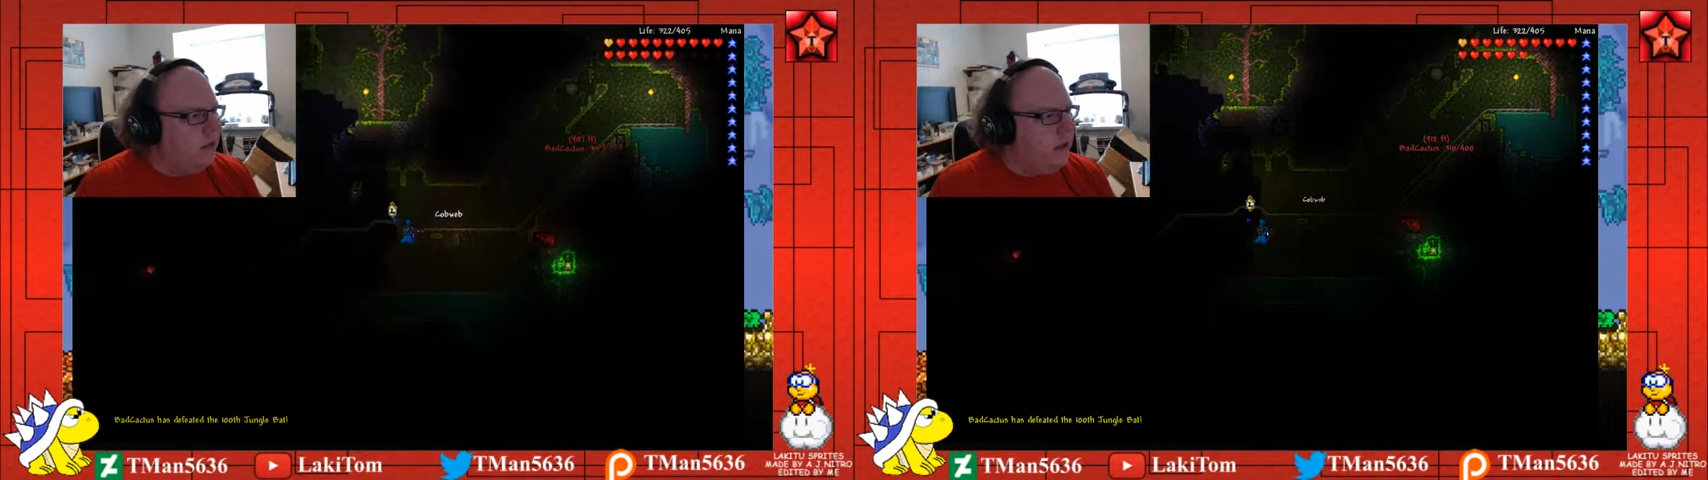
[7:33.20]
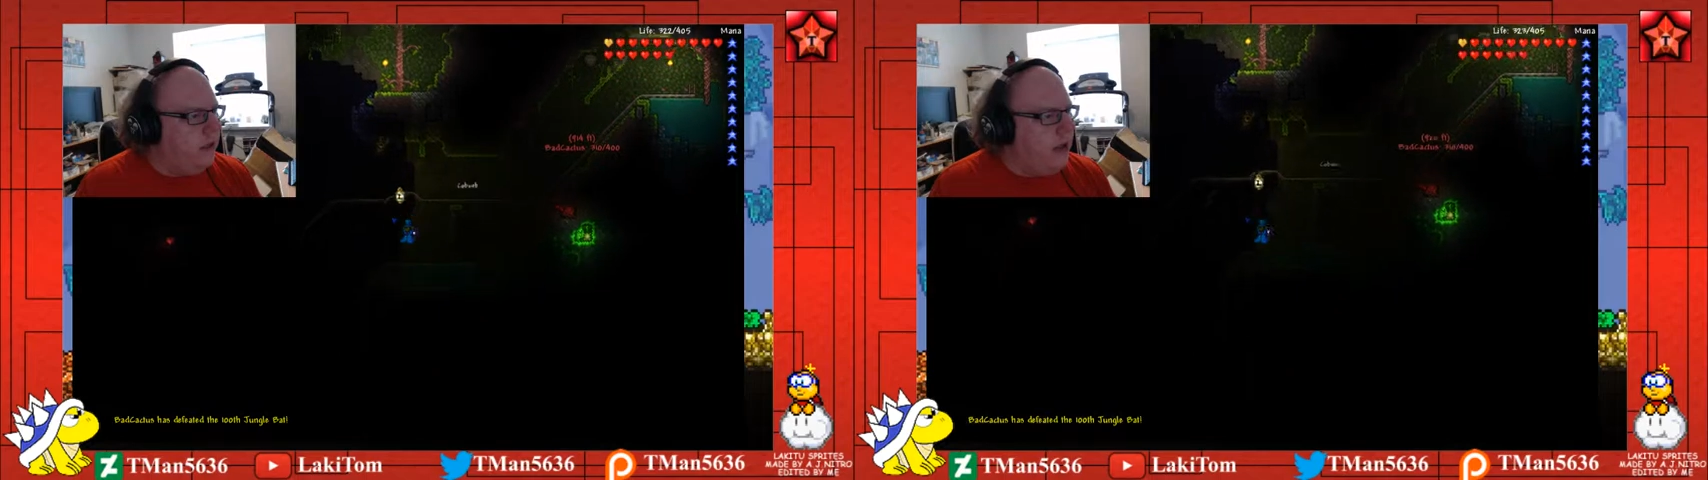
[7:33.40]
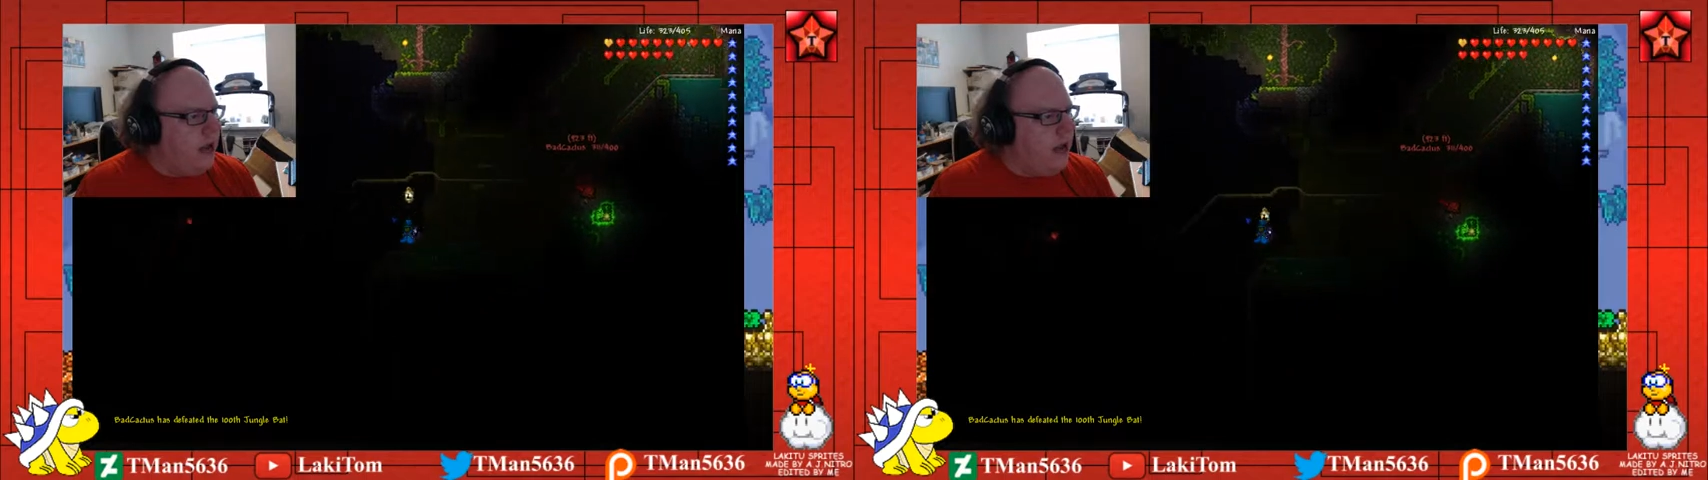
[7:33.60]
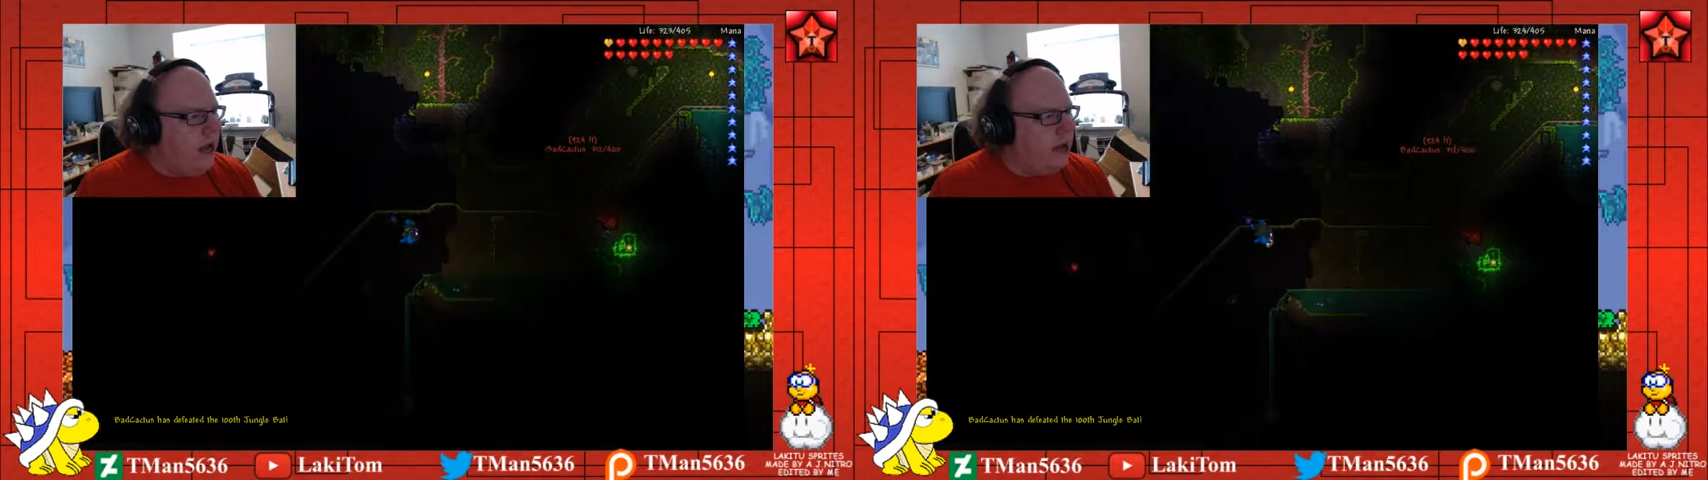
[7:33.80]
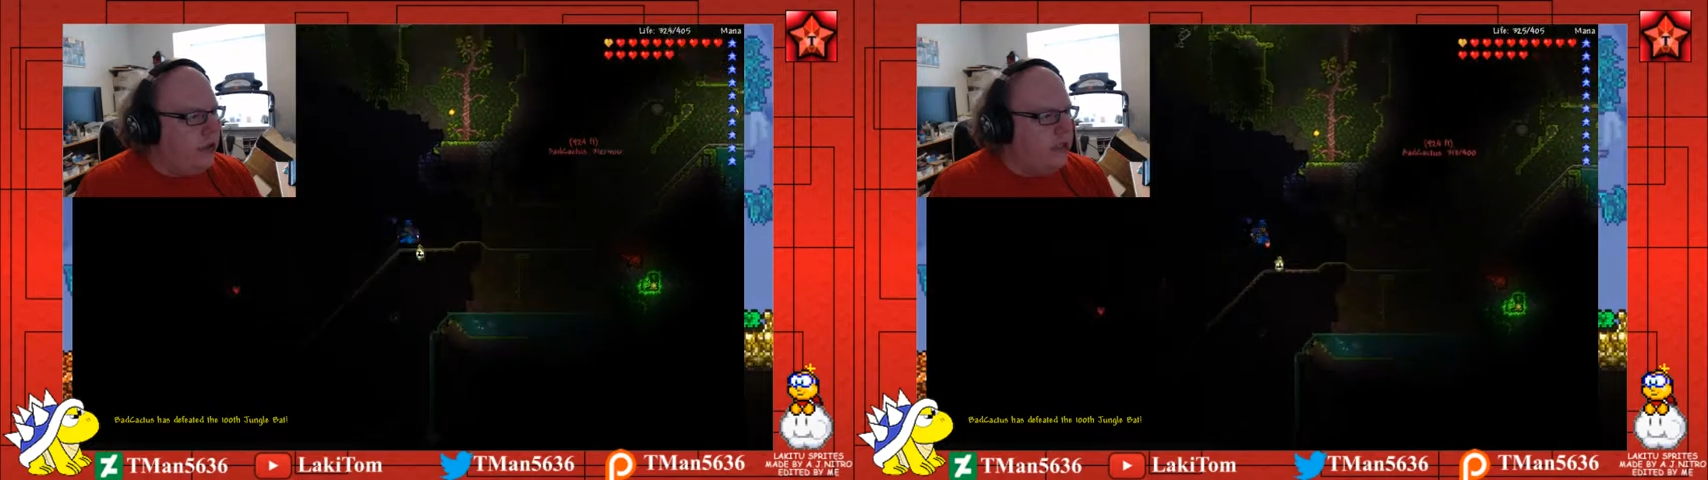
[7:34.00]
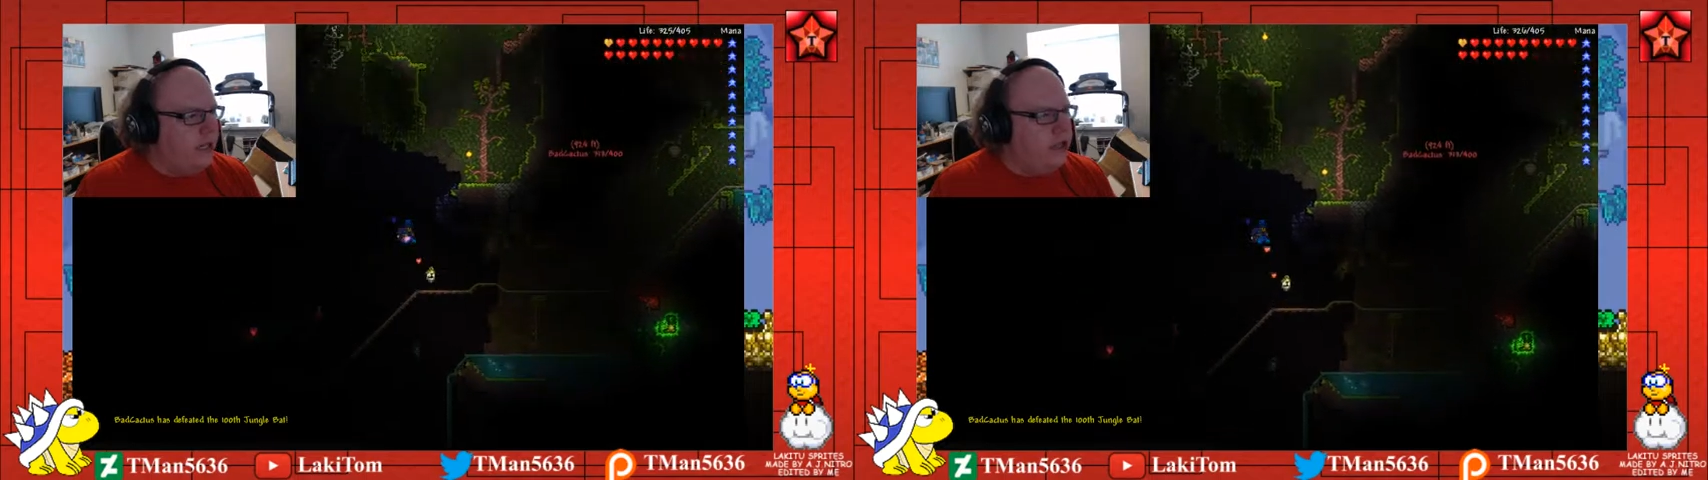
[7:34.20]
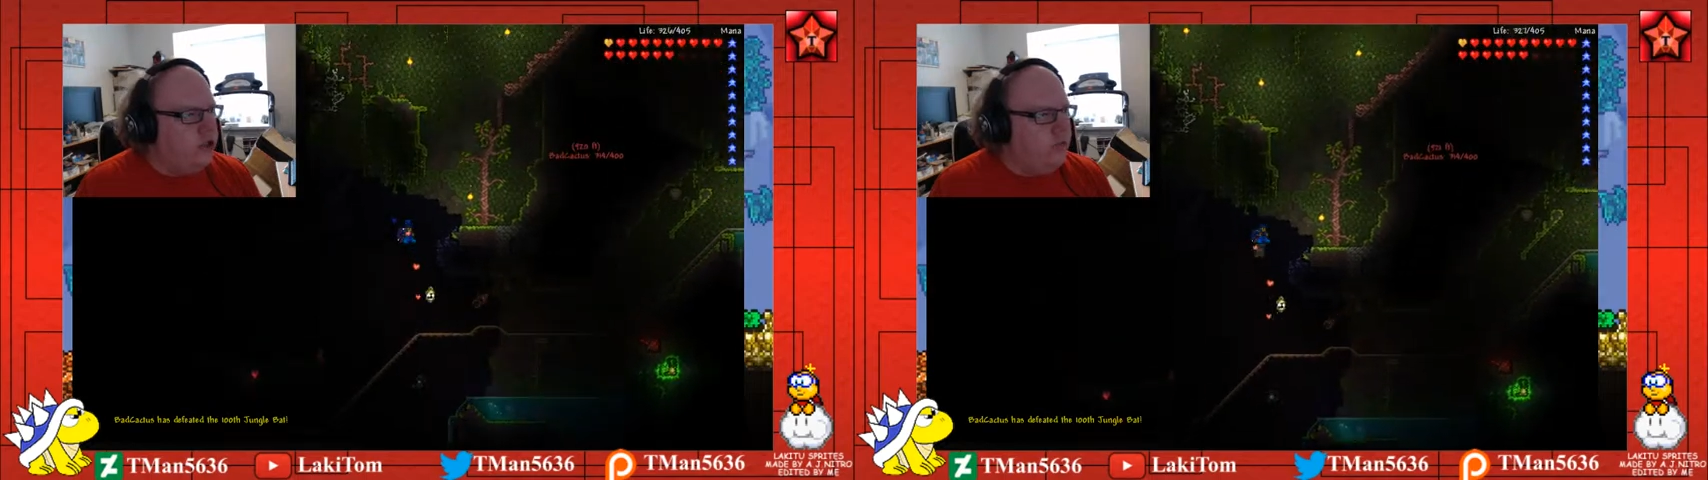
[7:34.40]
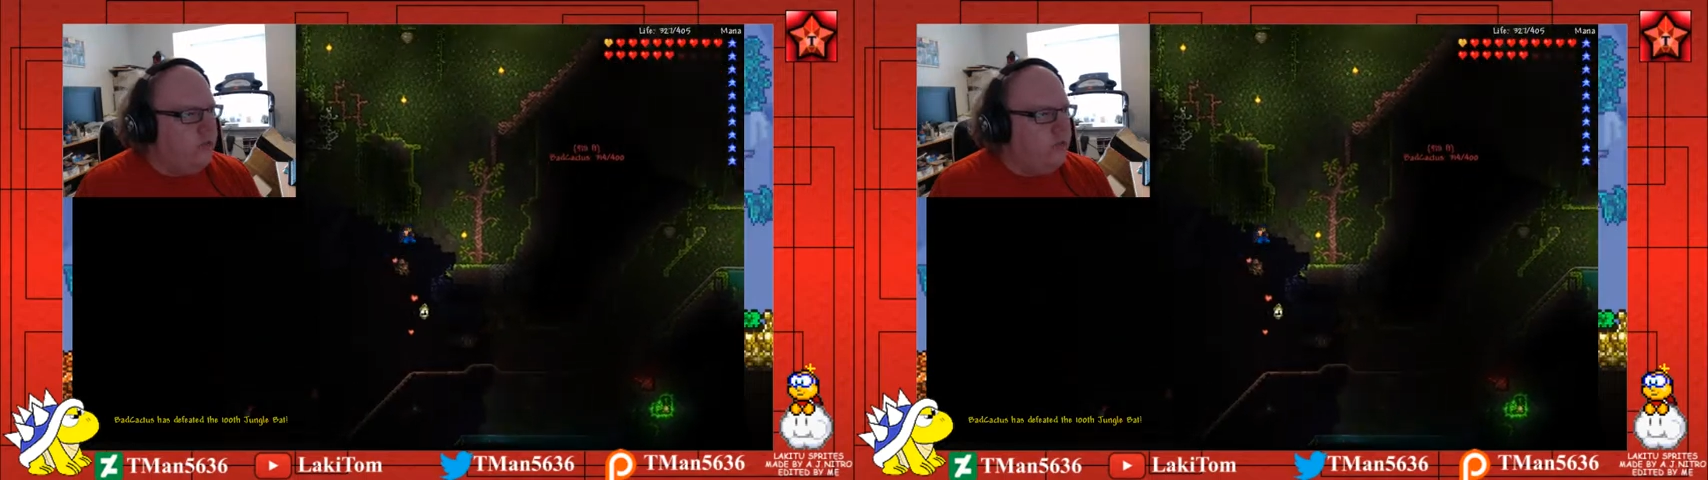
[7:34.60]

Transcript: Yeah, I also like don't